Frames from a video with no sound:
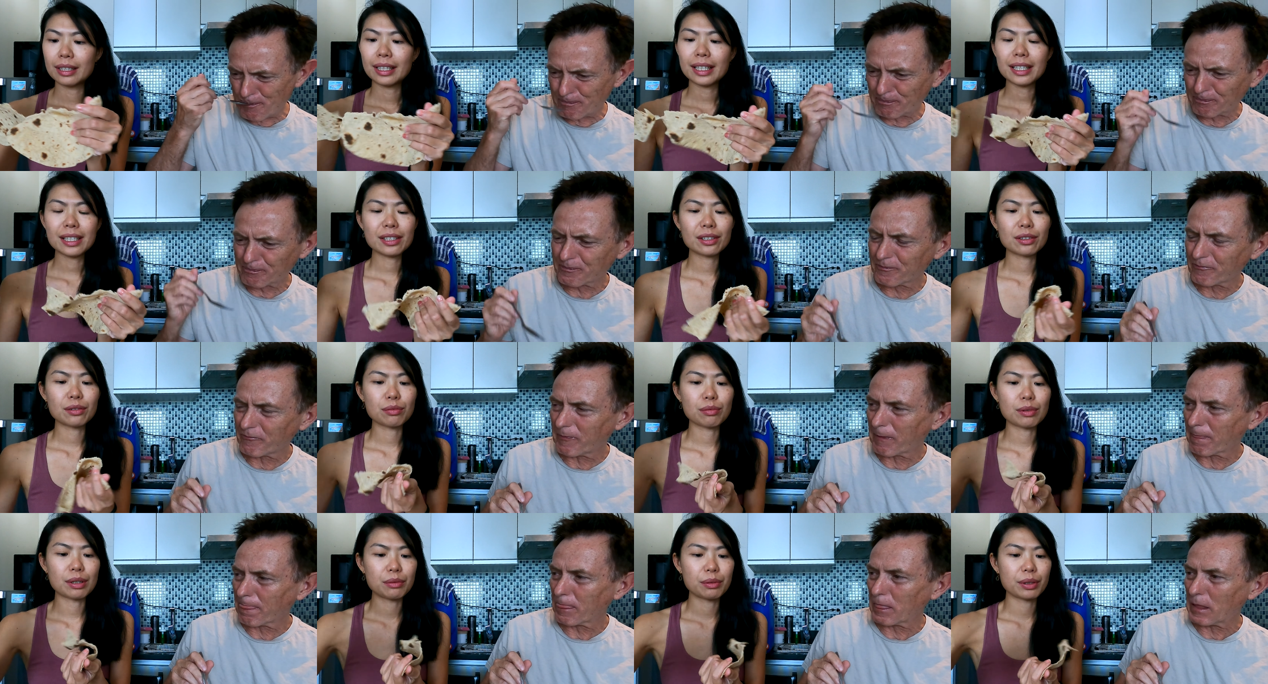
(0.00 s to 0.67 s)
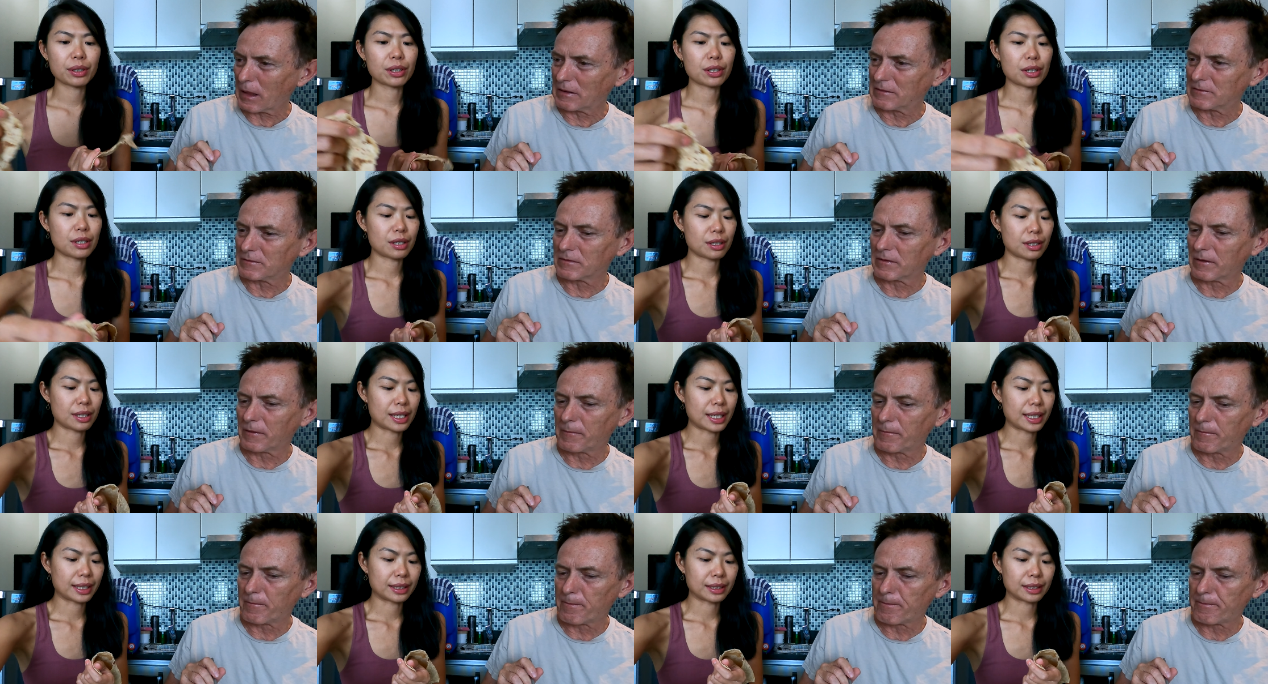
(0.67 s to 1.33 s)
Speaker 1: This is what we call
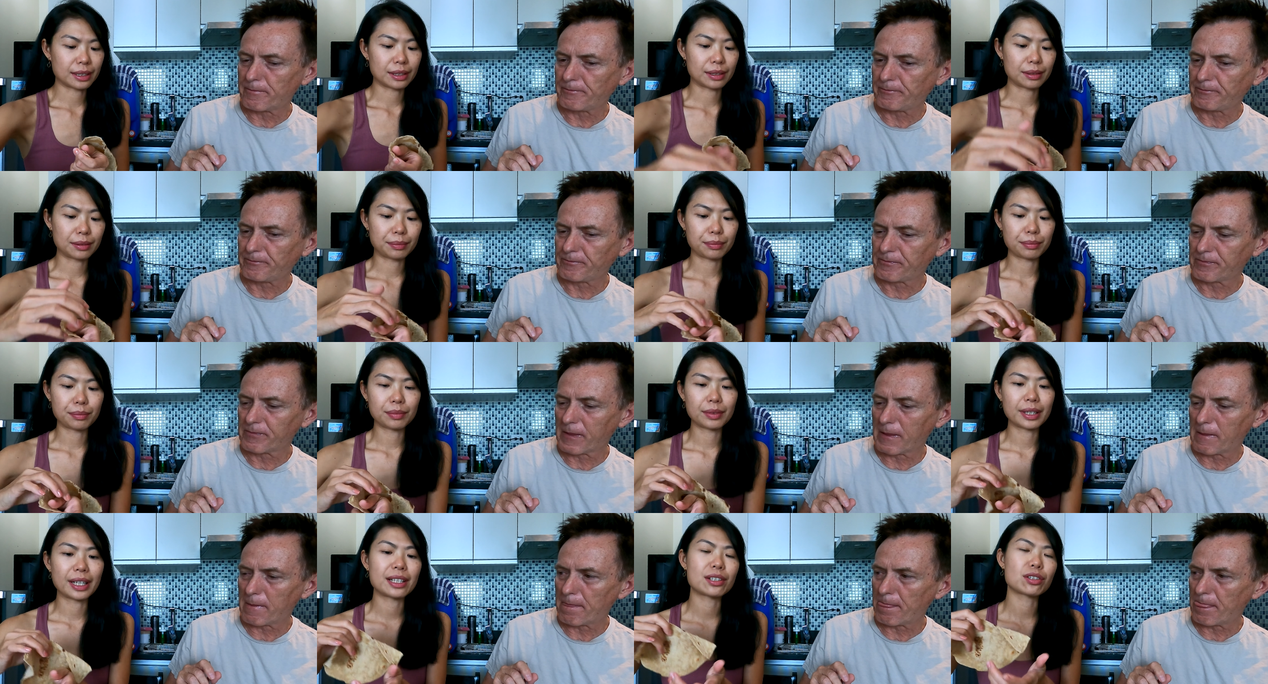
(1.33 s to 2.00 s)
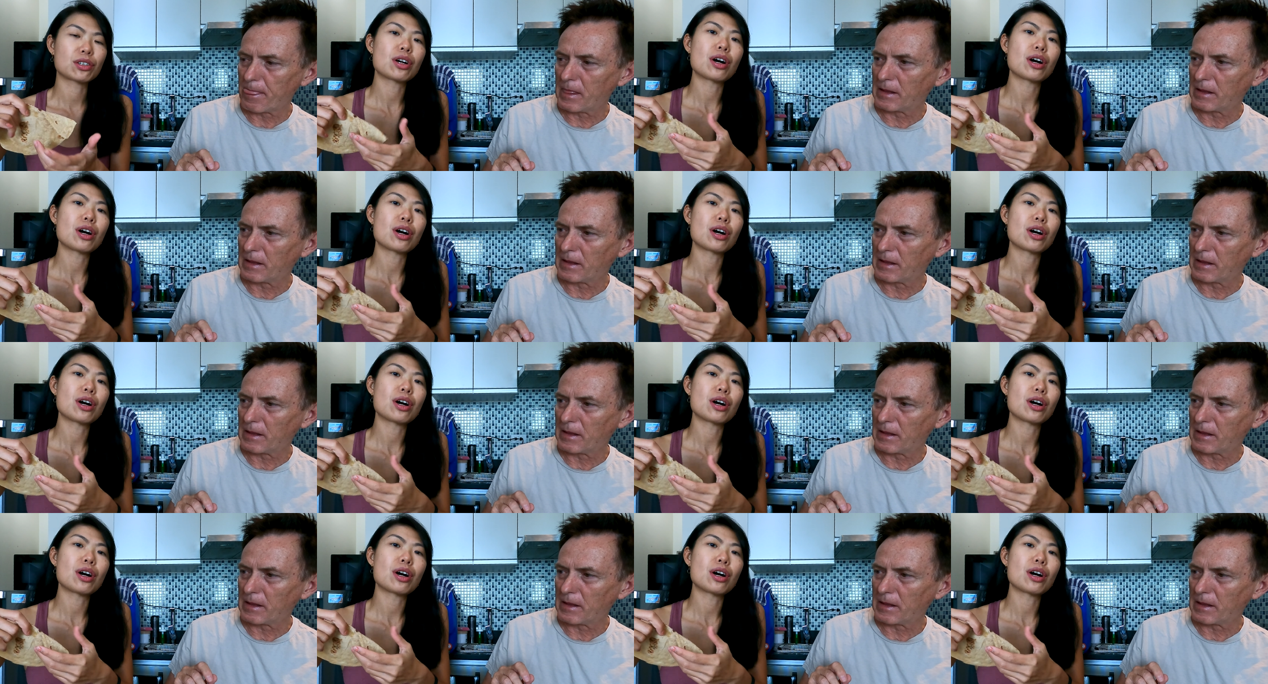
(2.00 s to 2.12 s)
like they